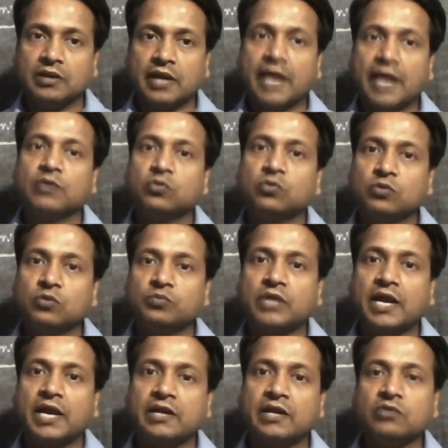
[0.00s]
I hope
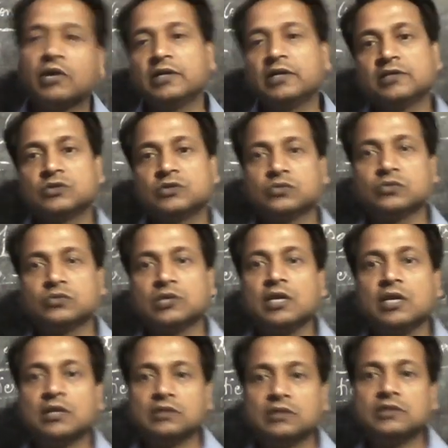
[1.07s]
that you understood
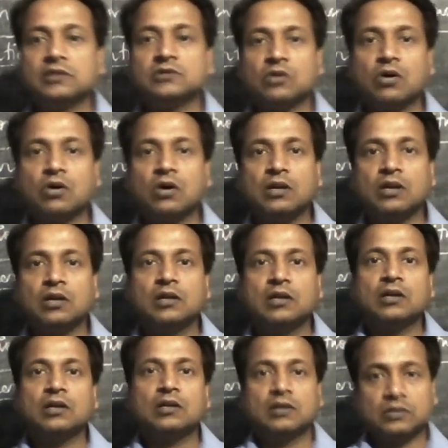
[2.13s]
these all
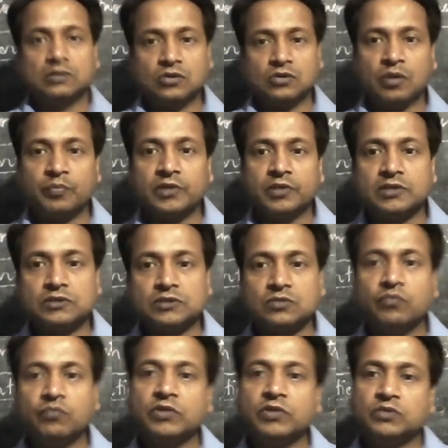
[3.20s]
topics
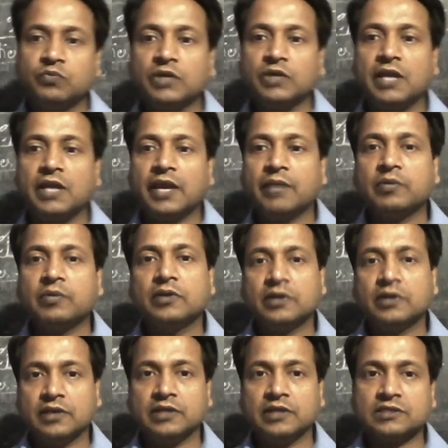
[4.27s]
which we have
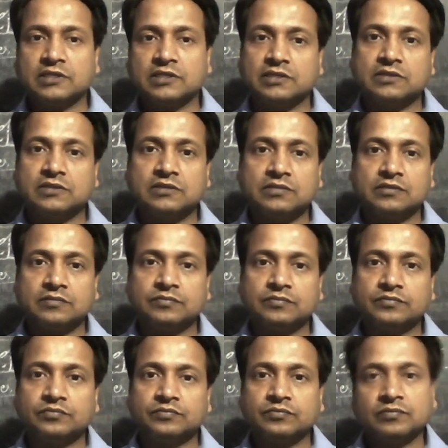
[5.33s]
discussed.
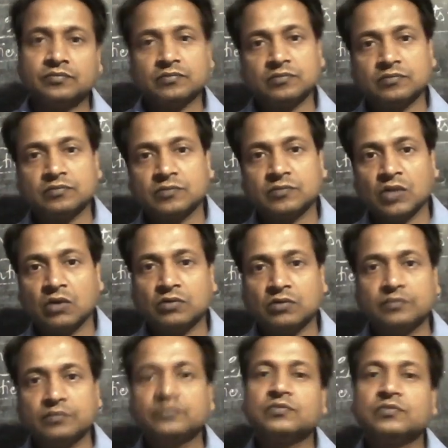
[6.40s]
Now,
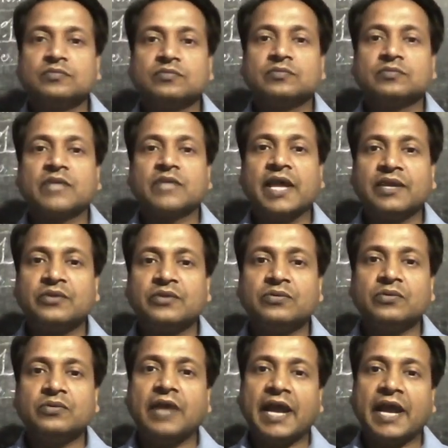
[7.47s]
thank
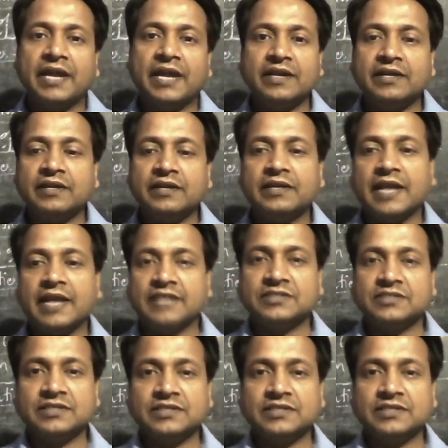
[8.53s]
you and a nice day.